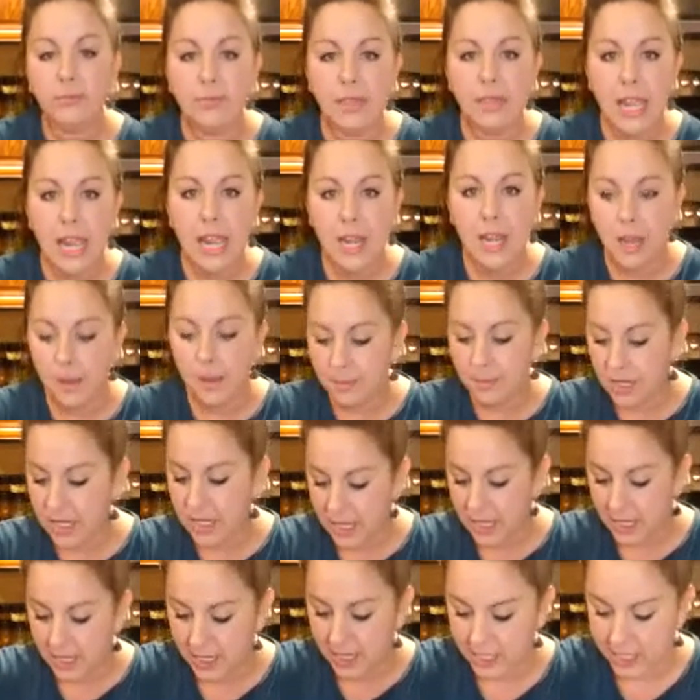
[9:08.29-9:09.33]
and I'm
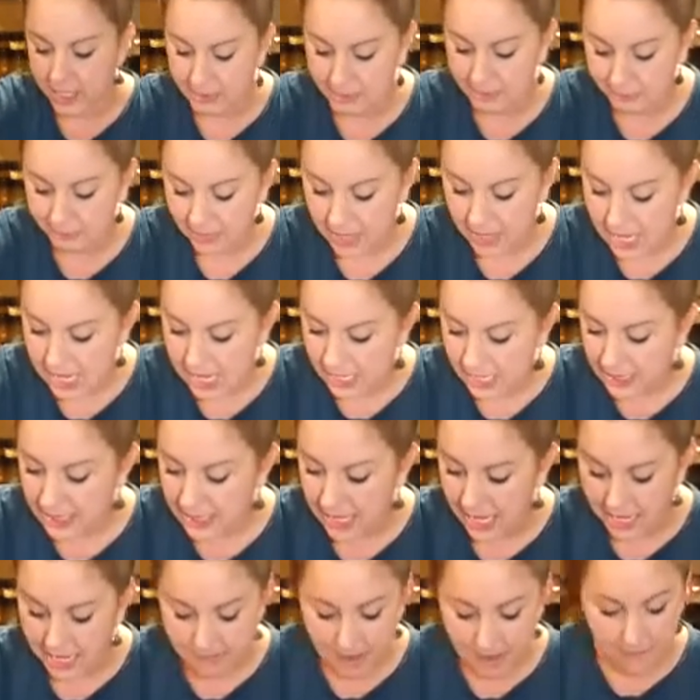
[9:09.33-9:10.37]
gonna
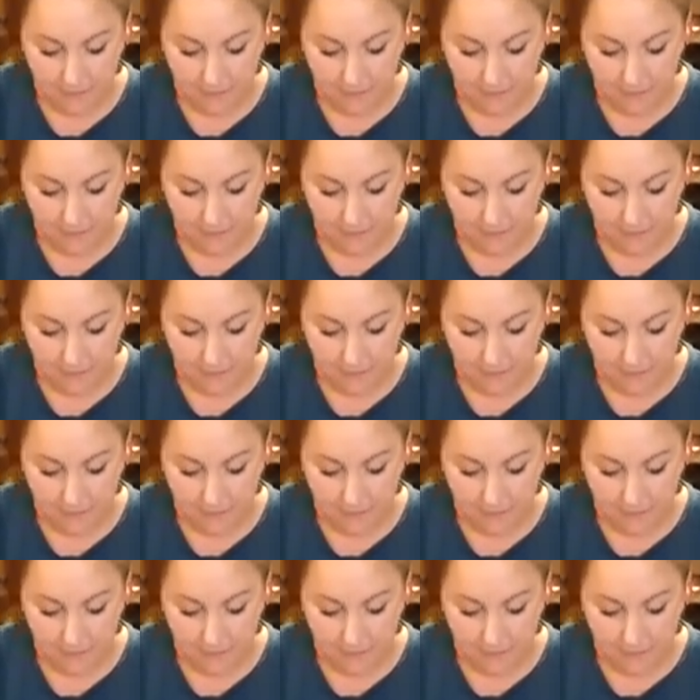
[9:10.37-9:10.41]
take my